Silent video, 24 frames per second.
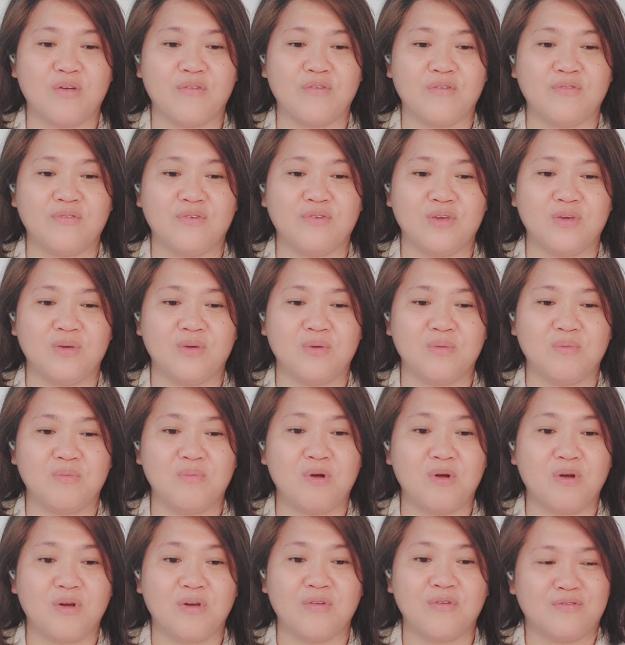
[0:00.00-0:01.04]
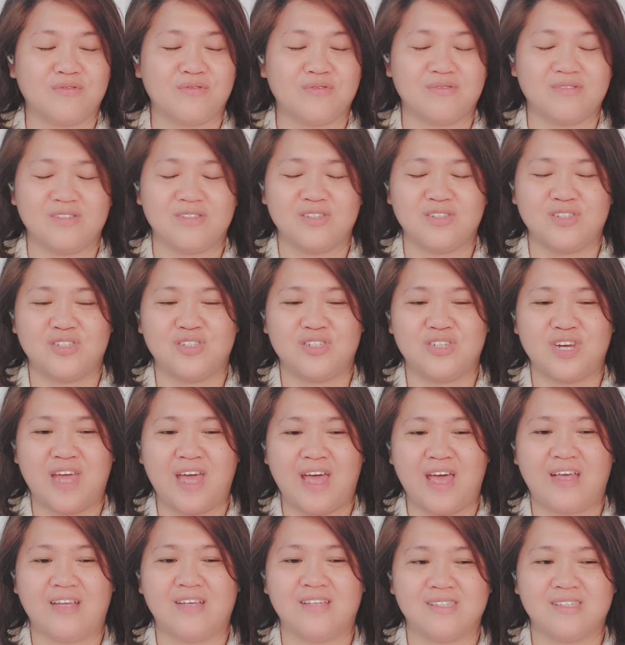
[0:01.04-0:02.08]
of you more of
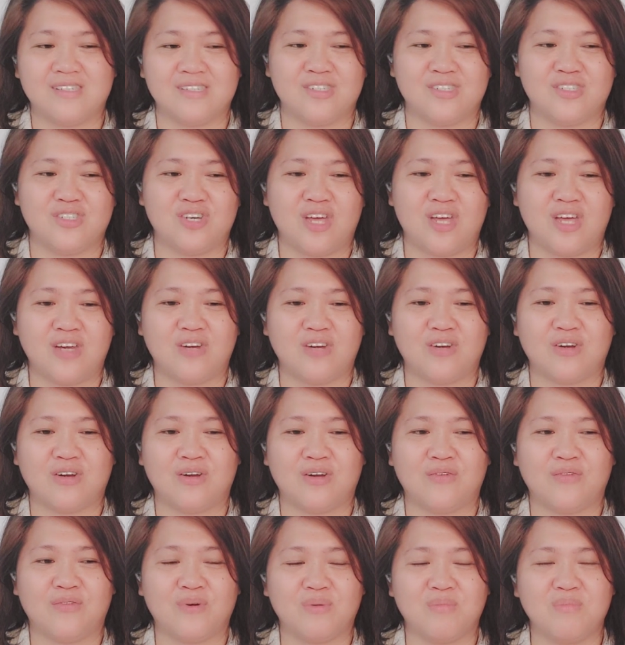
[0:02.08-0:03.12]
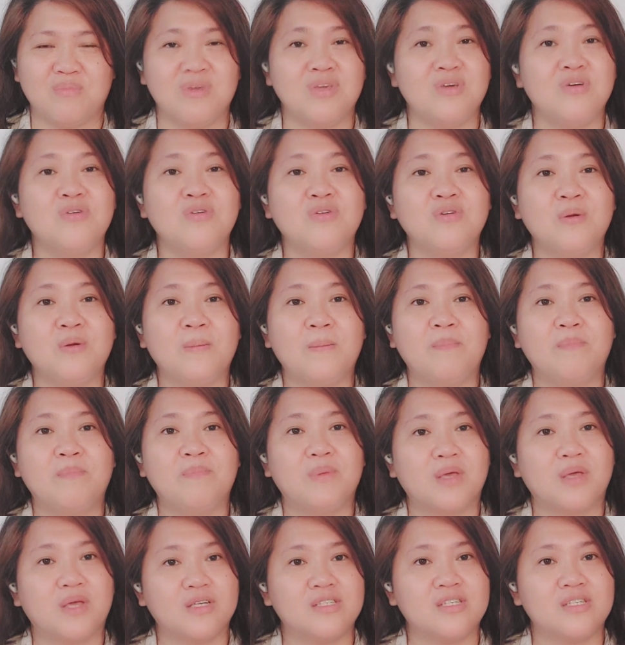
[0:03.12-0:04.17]
jazz genre from you
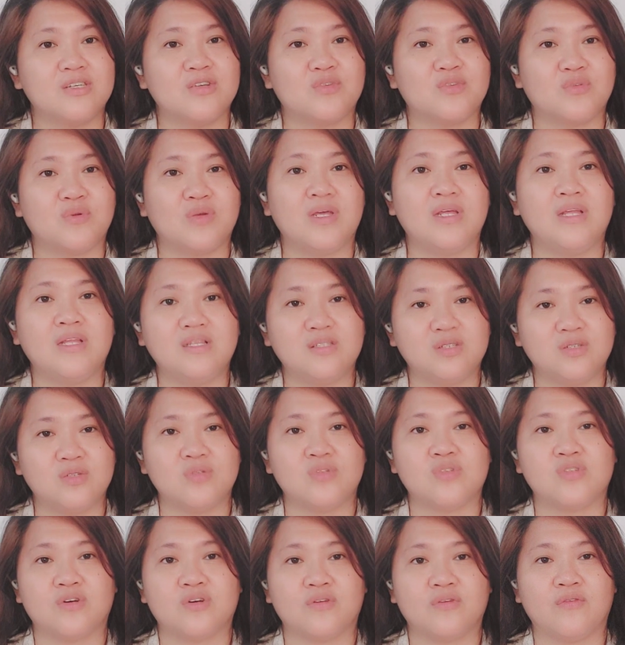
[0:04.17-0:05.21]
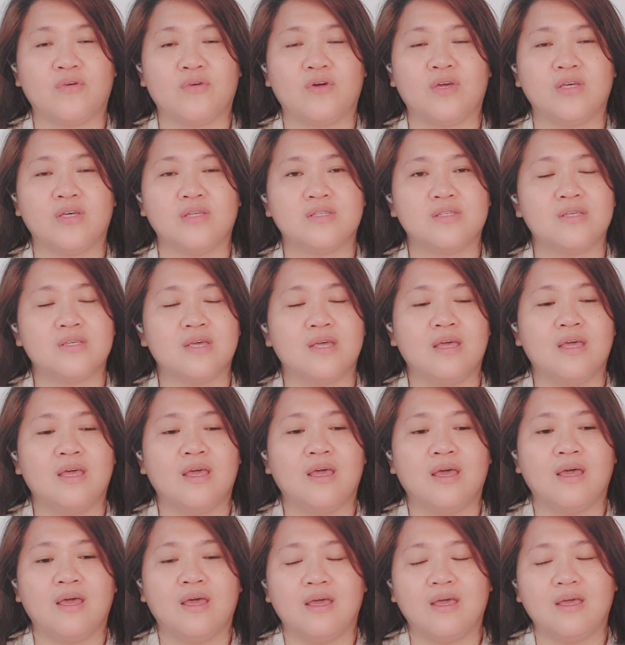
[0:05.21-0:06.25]
because it really suits your voice
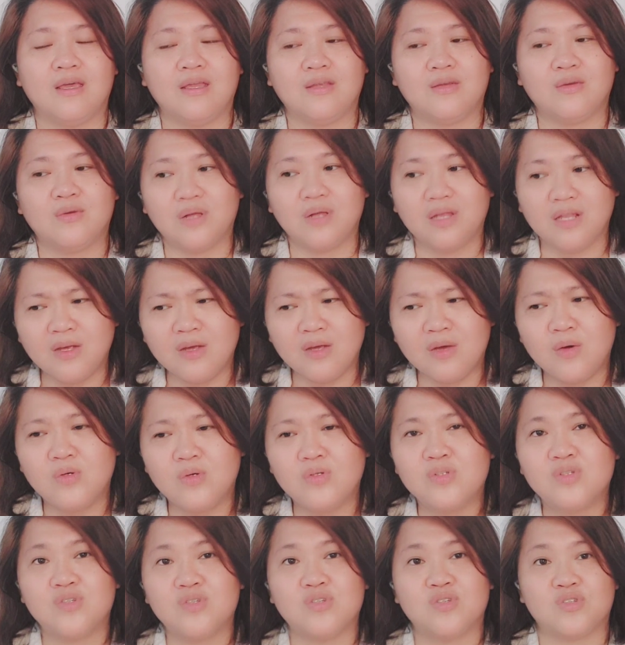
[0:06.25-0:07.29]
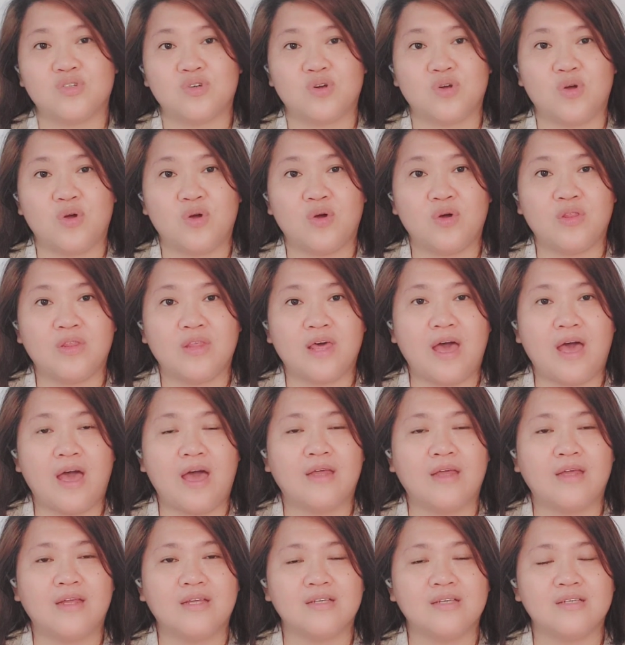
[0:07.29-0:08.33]
it really goes to show
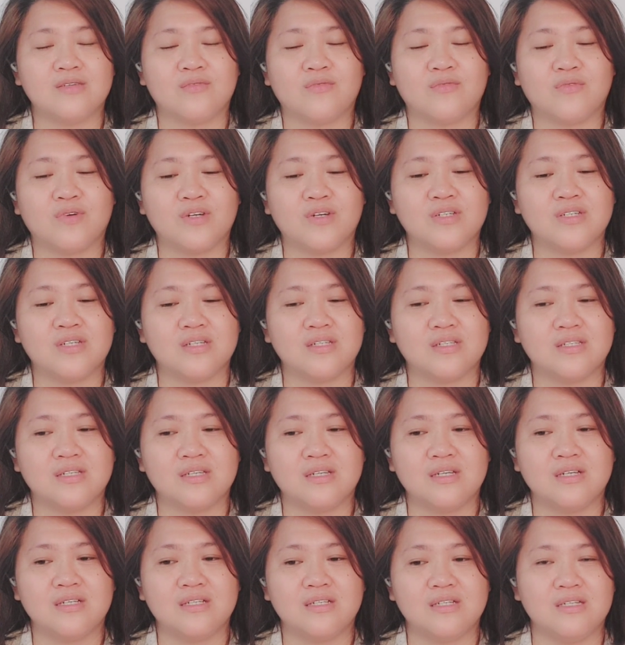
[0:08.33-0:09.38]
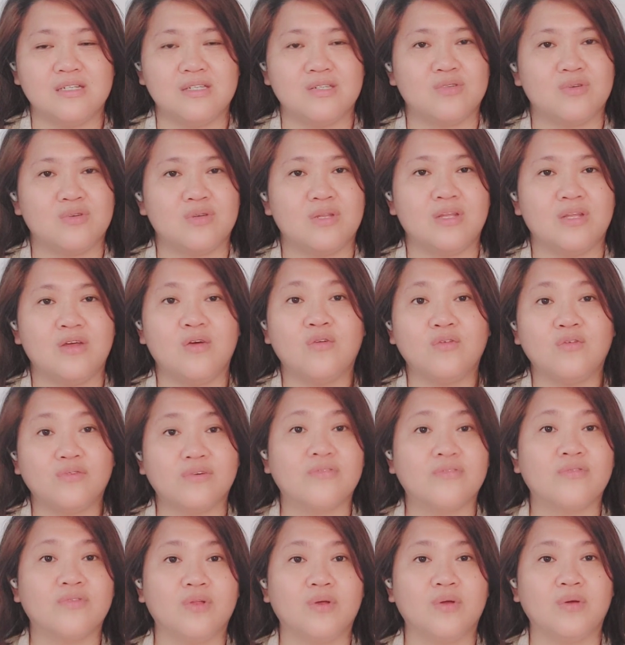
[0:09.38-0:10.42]
that his versatility is really
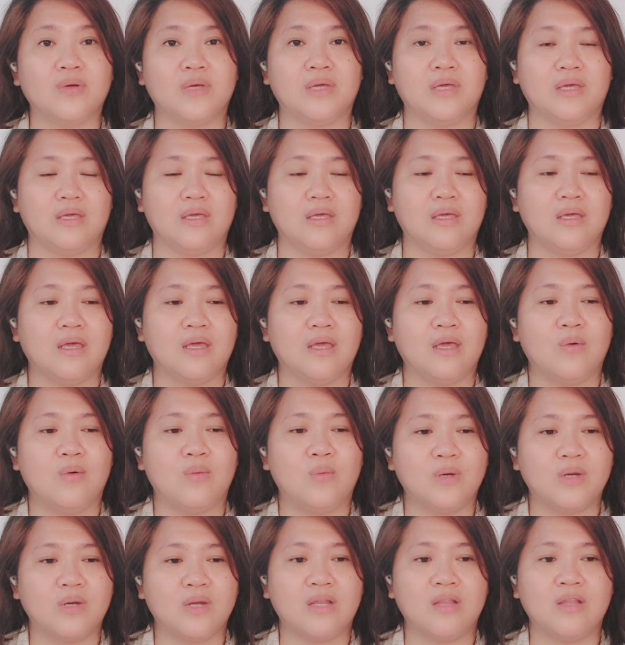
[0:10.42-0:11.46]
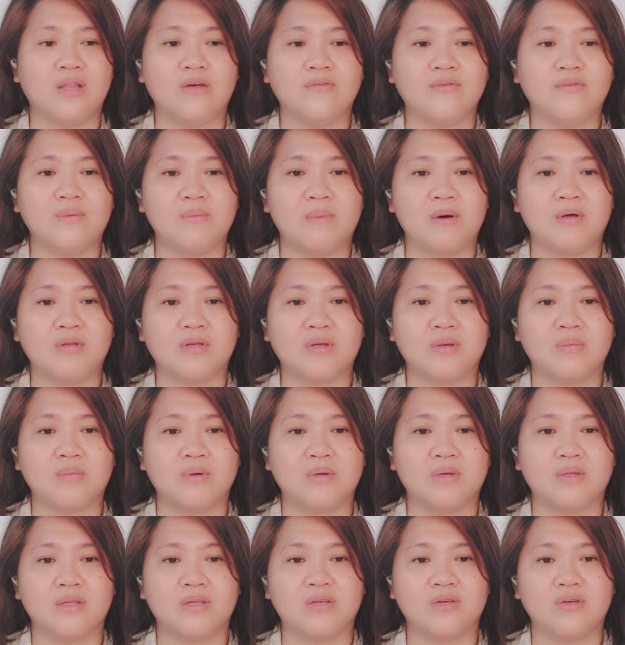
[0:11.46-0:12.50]
overflowing. What I love about
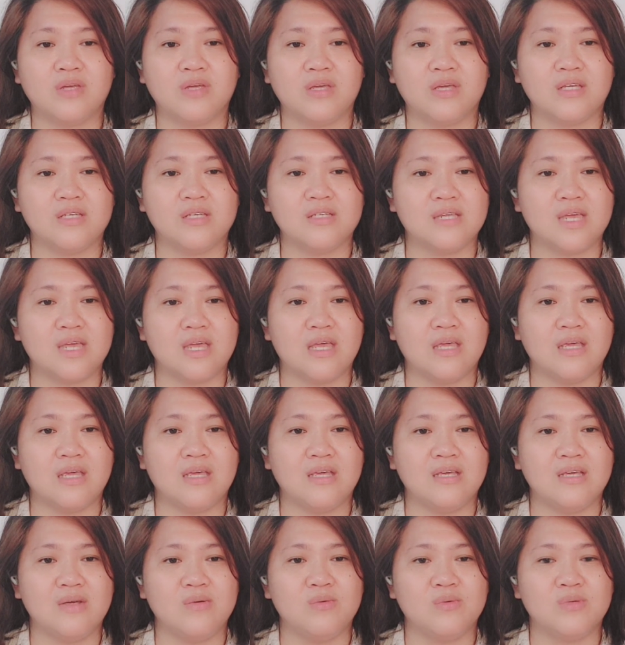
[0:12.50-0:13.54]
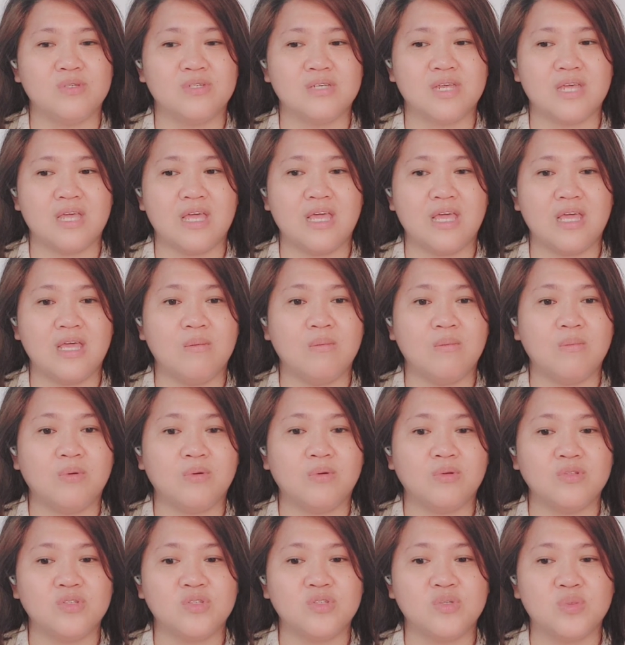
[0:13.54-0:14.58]
Gabriel Henrique is he was
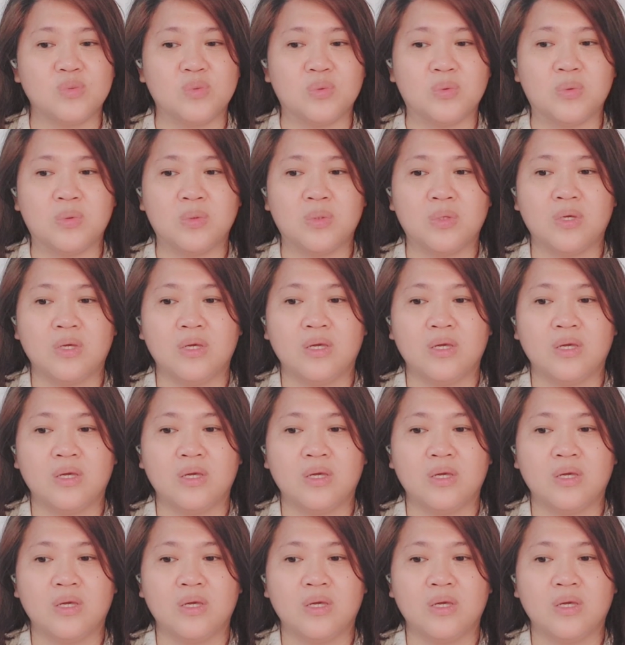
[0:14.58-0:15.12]
able to